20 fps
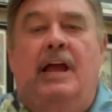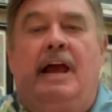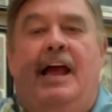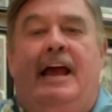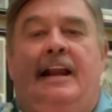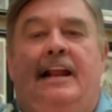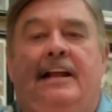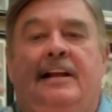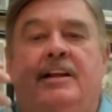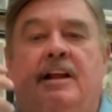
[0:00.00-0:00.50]

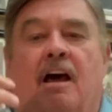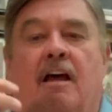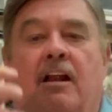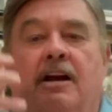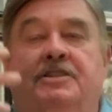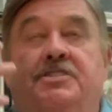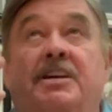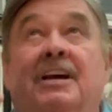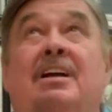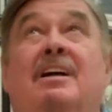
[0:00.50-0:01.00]
and
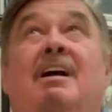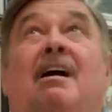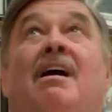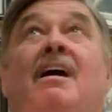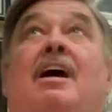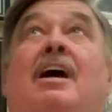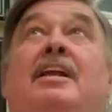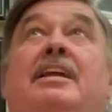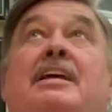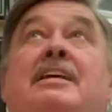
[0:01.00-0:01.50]
acknowledge that
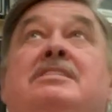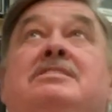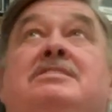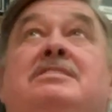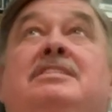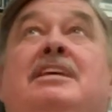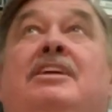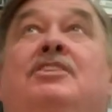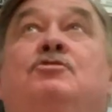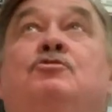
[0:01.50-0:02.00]
God is
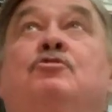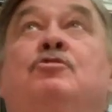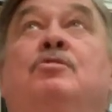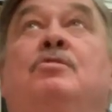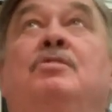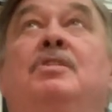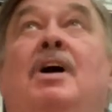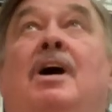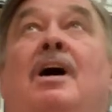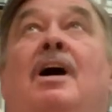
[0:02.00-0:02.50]
the
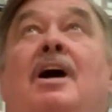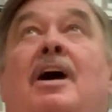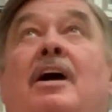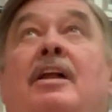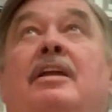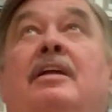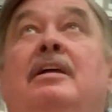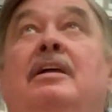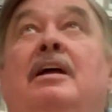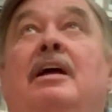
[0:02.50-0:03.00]
true
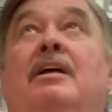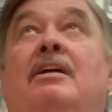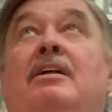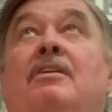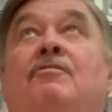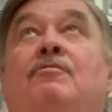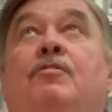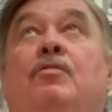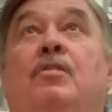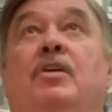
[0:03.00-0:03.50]
God
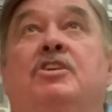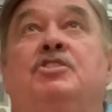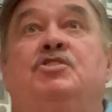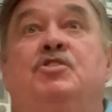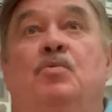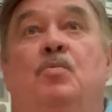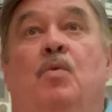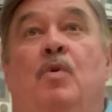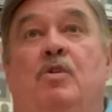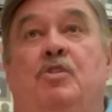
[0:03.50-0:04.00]
for us
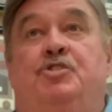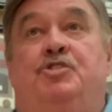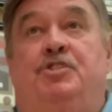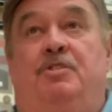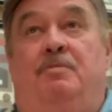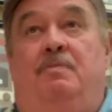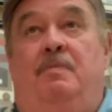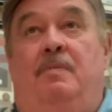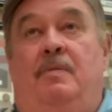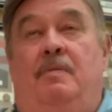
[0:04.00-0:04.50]
to worship.